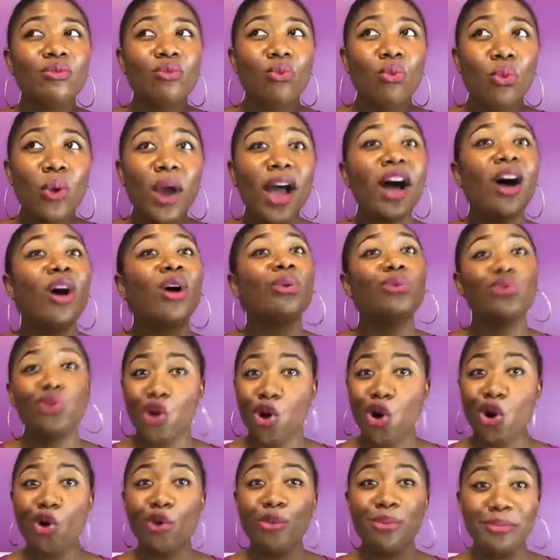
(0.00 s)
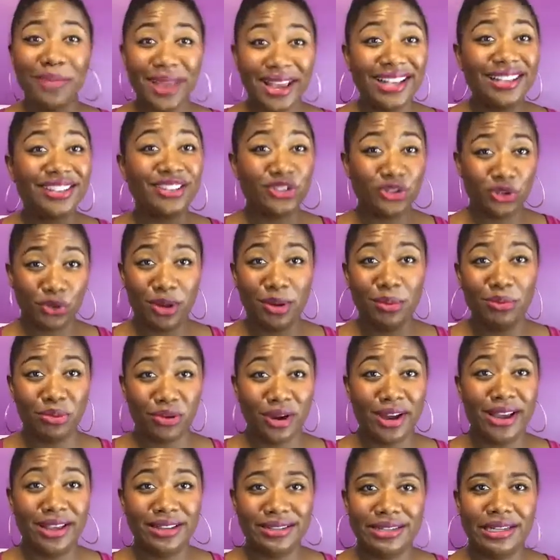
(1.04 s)
well-known mainstream
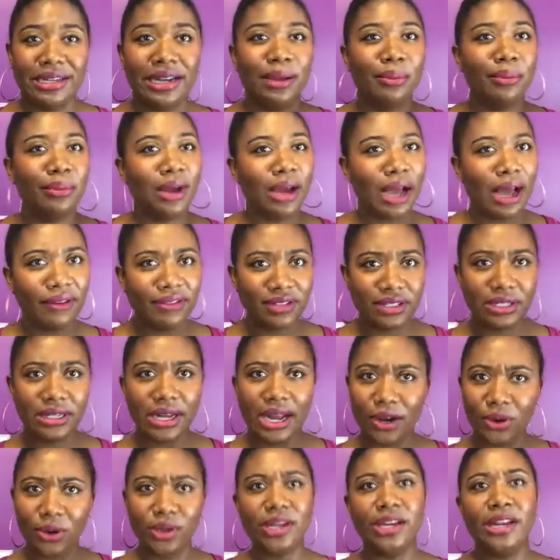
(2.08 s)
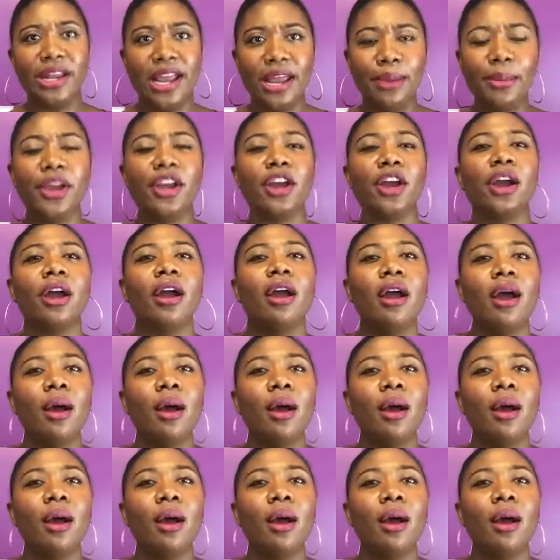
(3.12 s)
brands that I'm obviously not going to name here,